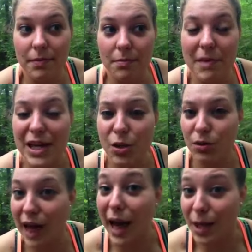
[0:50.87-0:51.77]
make you
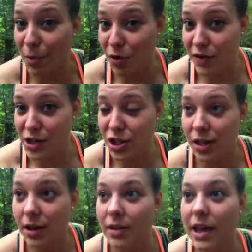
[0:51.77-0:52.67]
lack
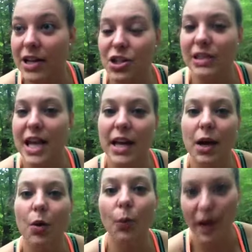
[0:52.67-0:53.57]
motivation. They actually take
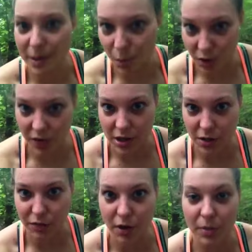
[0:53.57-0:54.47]
away
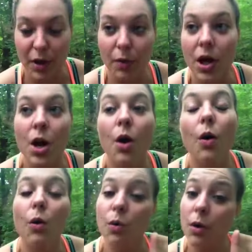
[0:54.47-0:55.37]
motivation from you.
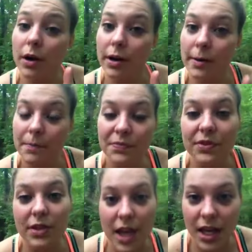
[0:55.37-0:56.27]
Or
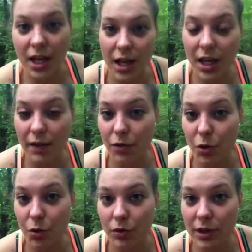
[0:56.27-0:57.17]
they can give
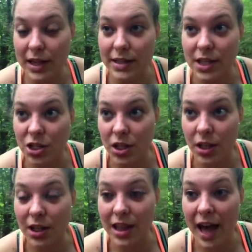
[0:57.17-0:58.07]
you a
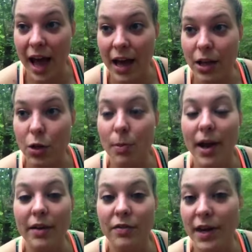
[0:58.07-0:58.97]
realization that you
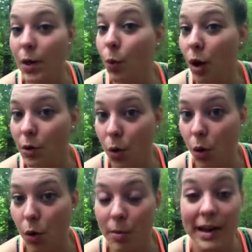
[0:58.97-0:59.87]
might have hit one
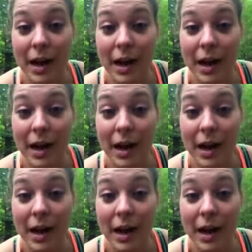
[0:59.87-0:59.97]
goal, but